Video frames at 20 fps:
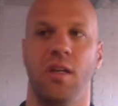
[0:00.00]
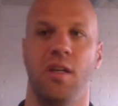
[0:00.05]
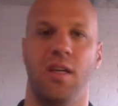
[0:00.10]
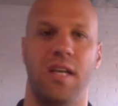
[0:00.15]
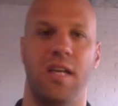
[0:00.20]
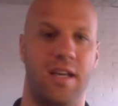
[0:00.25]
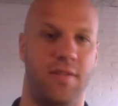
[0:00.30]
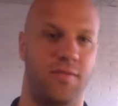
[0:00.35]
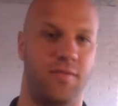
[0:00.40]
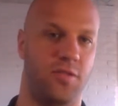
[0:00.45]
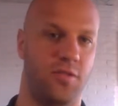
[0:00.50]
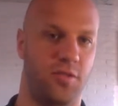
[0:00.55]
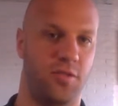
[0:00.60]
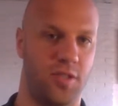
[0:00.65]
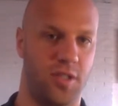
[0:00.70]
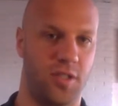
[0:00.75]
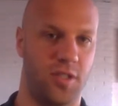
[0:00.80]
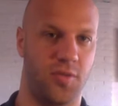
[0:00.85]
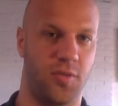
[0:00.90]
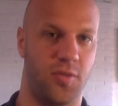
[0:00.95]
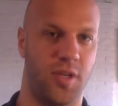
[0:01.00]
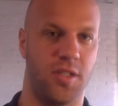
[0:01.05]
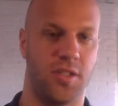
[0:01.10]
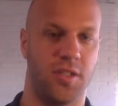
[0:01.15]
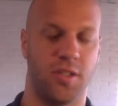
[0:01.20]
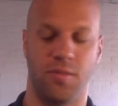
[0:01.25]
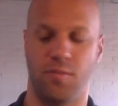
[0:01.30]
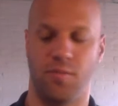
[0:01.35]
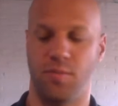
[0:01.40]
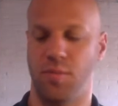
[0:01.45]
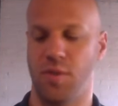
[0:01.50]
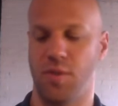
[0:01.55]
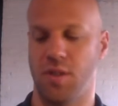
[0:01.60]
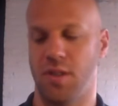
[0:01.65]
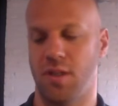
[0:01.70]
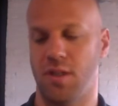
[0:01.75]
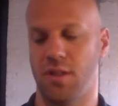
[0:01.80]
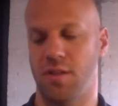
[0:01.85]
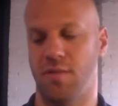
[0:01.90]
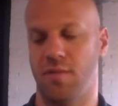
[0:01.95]
have to situation,
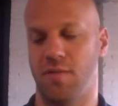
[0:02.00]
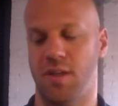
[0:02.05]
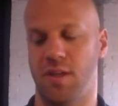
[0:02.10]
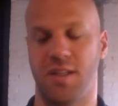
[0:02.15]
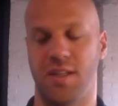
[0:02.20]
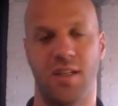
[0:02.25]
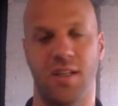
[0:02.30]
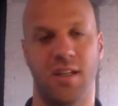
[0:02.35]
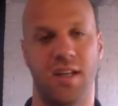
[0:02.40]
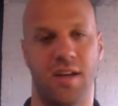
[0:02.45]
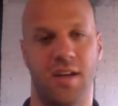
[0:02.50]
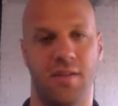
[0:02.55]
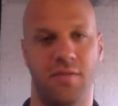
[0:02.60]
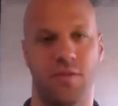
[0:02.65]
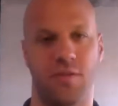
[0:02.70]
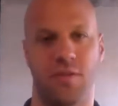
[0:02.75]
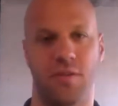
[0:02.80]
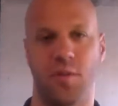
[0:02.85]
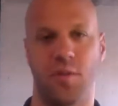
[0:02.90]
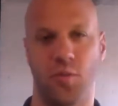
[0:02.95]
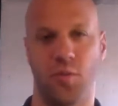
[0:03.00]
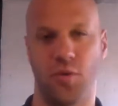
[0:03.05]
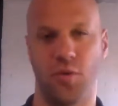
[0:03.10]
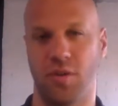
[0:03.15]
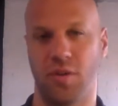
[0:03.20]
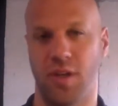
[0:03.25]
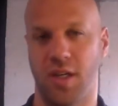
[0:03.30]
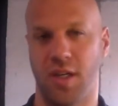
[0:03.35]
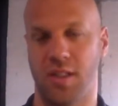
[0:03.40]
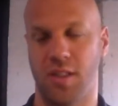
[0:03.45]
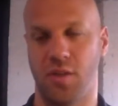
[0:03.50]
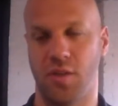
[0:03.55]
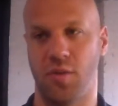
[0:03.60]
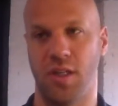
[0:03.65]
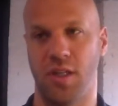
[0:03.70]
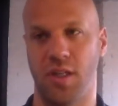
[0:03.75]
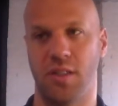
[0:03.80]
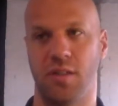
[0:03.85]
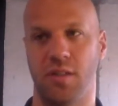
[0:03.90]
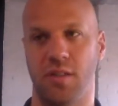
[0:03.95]
because if they didn't have to, they'd more than likely
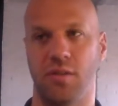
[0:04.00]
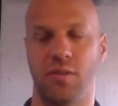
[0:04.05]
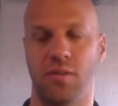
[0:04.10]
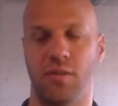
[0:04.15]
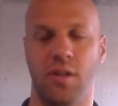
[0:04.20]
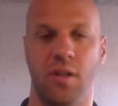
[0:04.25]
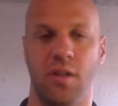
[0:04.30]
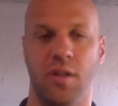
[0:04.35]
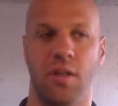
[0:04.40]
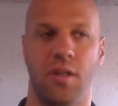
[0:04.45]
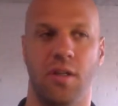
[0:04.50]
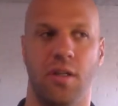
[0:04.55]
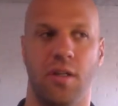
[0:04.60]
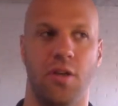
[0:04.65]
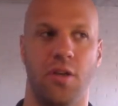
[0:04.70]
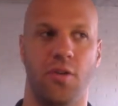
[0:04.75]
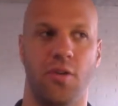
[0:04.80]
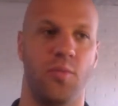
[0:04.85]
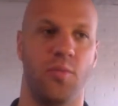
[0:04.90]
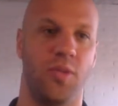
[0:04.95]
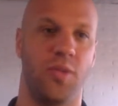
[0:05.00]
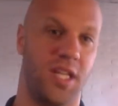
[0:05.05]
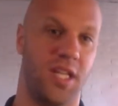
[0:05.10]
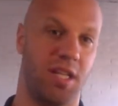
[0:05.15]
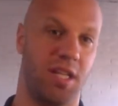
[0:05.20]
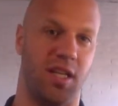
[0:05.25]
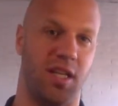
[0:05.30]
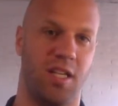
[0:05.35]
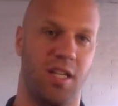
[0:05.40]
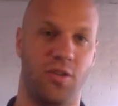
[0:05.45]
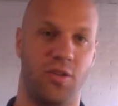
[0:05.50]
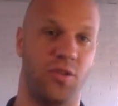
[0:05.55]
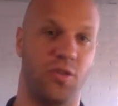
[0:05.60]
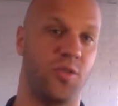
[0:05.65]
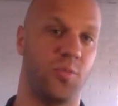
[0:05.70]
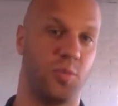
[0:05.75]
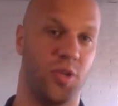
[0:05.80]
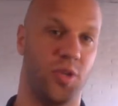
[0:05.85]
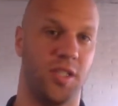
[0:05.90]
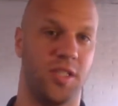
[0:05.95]
wait till the beginning of the year,
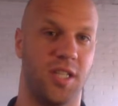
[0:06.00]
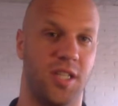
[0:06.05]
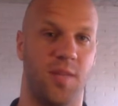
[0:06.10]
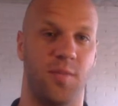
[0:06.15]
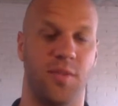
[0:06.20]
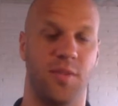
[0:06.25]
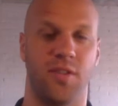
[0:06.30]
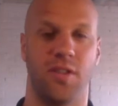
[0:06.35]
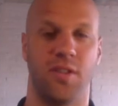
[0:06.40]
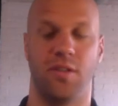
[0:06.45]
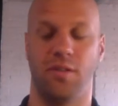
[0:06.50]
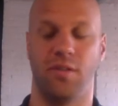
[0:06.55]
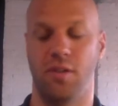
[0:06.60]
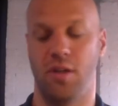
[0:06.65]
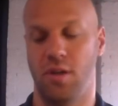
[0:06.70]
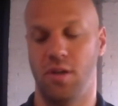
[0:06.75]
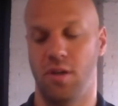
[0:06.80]
springtime, to sell,